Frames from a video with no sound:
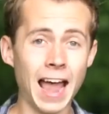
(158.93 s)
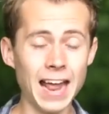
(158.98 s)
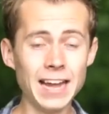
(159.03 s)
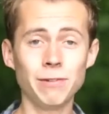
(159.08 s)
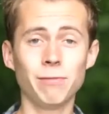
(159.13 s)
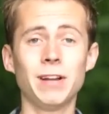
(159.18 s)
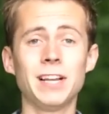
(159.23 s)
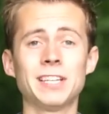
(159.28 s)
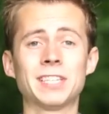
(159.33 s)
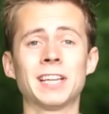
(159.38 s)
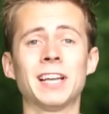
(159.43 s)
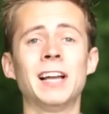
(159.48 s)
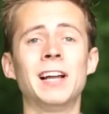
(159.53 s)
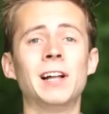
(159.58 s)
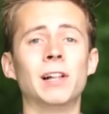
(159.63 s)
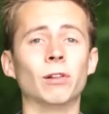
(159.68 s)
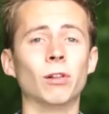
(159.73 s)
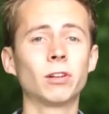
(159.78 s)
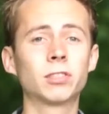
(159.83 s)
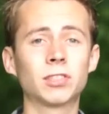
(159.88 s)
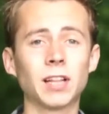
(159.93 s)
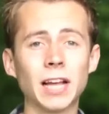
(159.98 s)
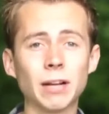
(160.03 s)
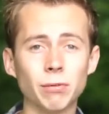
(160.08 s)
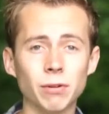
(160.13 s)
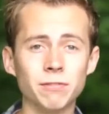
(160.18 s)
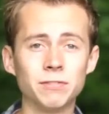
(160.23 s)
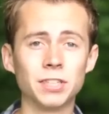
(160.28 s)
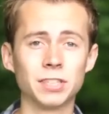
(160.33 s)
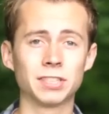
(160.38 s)
Anyways, looks
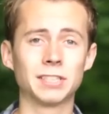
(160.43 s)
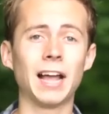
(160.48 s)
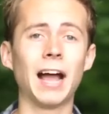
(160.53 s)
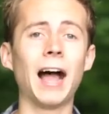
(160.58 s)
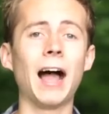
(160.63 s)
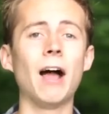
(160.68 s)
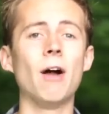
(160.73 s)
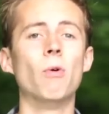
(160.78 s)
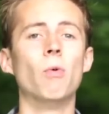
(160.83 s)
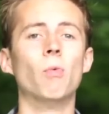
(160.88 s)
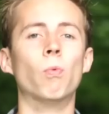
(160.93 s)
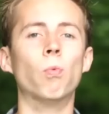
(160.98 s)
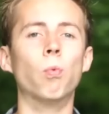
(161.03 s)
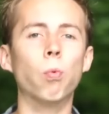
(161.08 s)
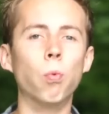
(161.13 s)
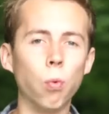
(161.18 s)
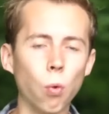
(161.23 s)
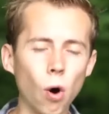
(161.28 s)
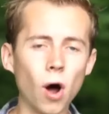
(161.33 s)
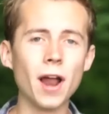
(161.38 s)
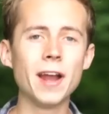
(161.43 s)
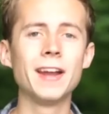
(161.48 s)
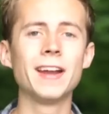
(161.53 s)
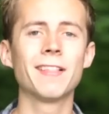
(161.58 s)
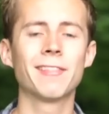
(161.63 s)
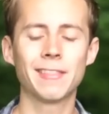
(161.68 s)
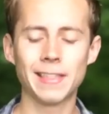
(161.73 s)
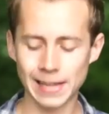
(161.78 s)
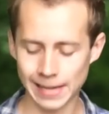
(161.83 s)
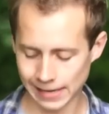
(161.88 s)
like we've just got
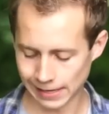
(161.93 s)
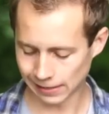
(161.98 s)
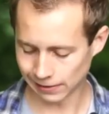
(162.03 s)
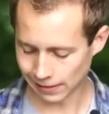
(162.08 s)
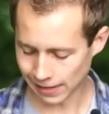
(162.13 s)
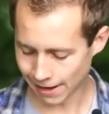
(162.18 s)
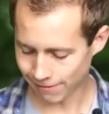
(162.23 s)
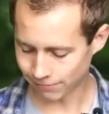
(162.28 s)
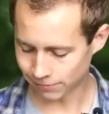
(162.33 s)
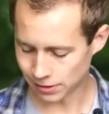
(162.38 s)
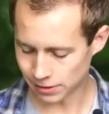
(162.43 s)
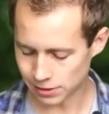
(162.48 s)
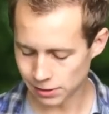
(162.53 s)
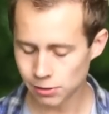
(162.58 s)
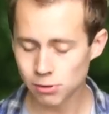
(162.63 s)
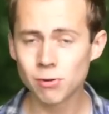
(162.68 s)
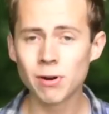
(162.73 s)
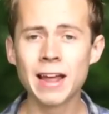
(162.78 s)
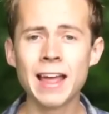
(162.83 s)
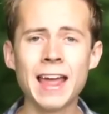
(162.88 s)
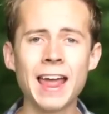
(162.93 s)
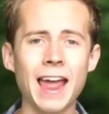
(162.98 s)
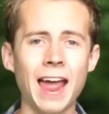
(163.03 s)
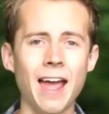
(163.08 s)
one thing left to do,